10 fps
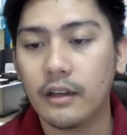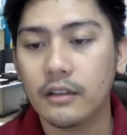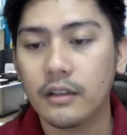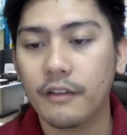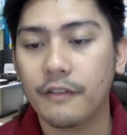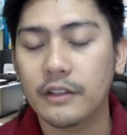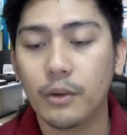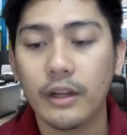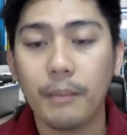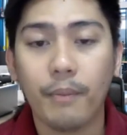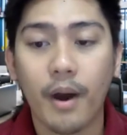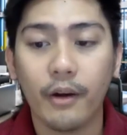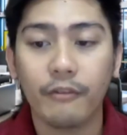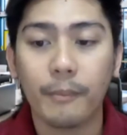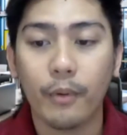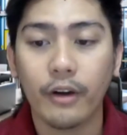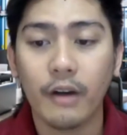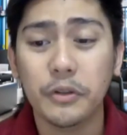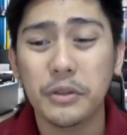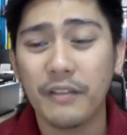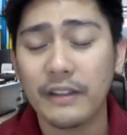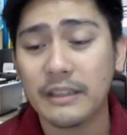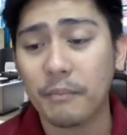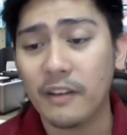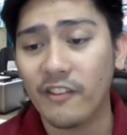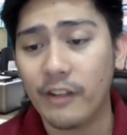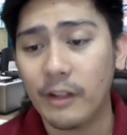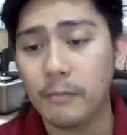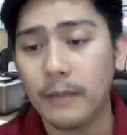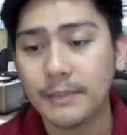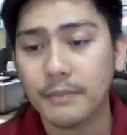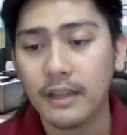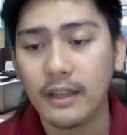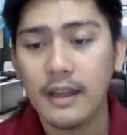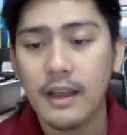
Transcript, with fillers: if, it's already part of the program usually if it's a field placement